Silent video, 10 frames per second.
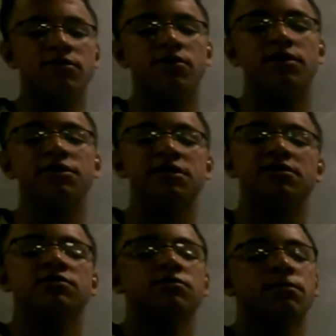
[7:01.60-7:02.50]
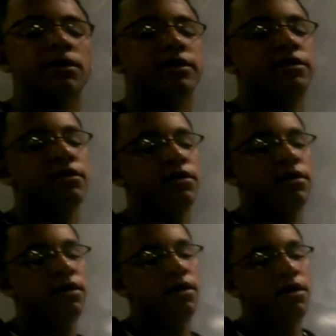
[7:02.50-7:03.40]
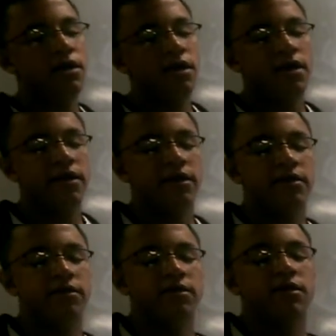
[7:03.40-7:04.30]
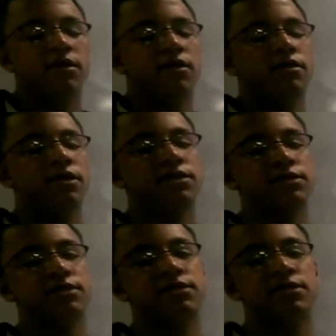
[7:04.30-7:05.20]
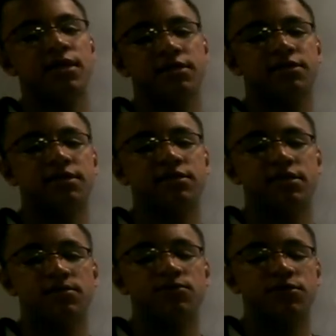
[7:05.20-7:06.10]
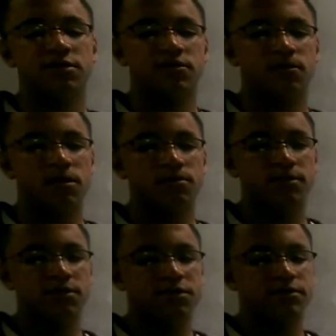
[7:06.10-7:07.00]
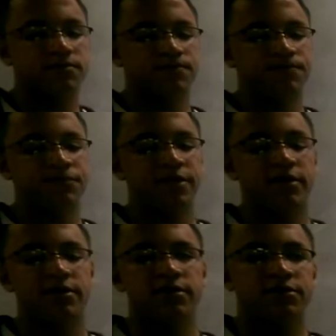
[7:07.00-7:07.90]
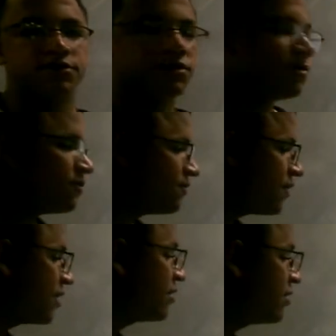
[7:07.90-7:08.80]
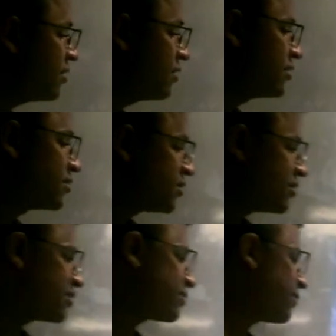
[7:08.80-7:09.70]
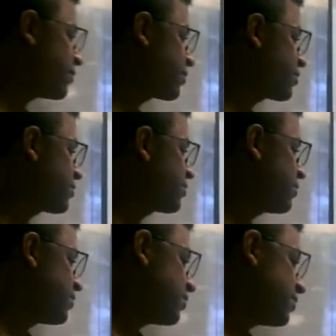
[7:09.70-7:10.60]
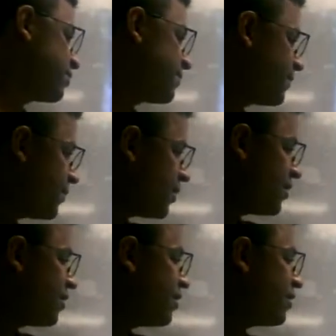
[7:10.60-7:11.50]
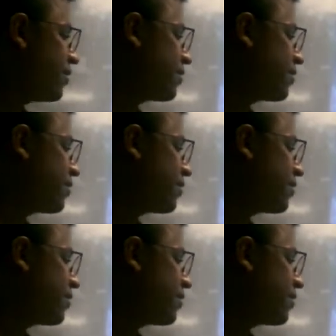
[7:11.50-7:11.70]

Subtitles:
30 tests were made, and it's less than 10% of population. So we find Z-score by